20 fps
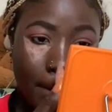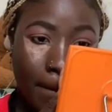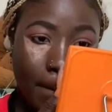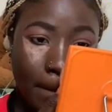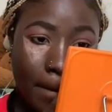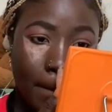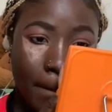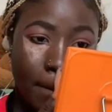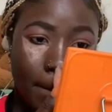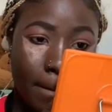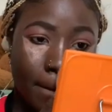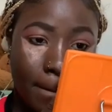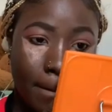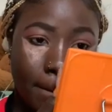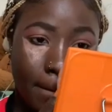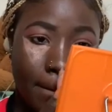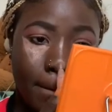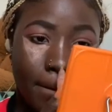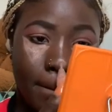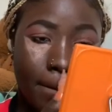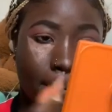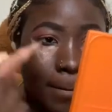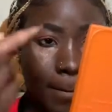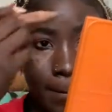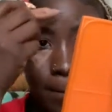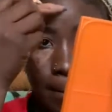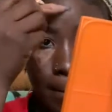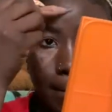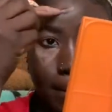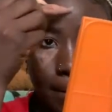and I'm
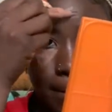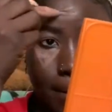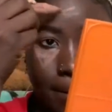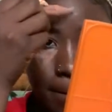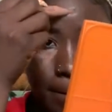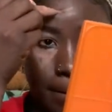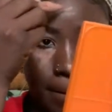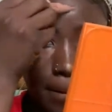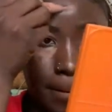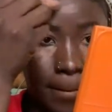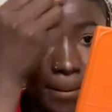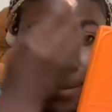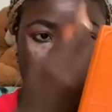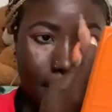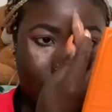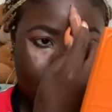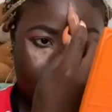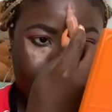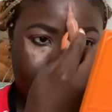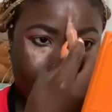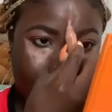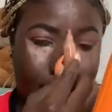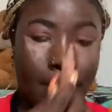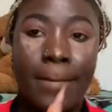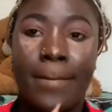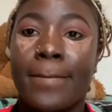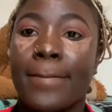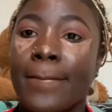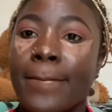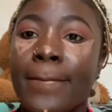just applying that on
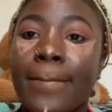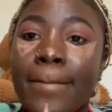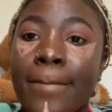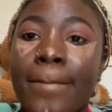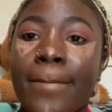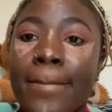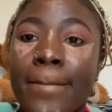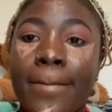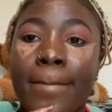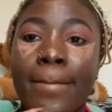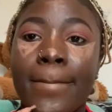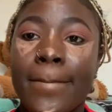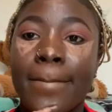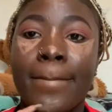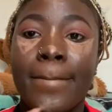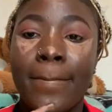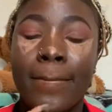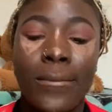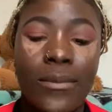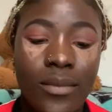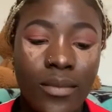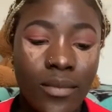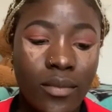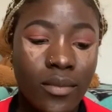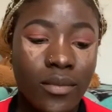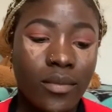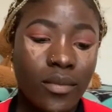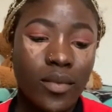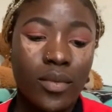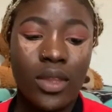the
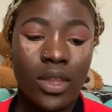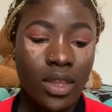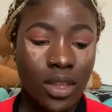T-zone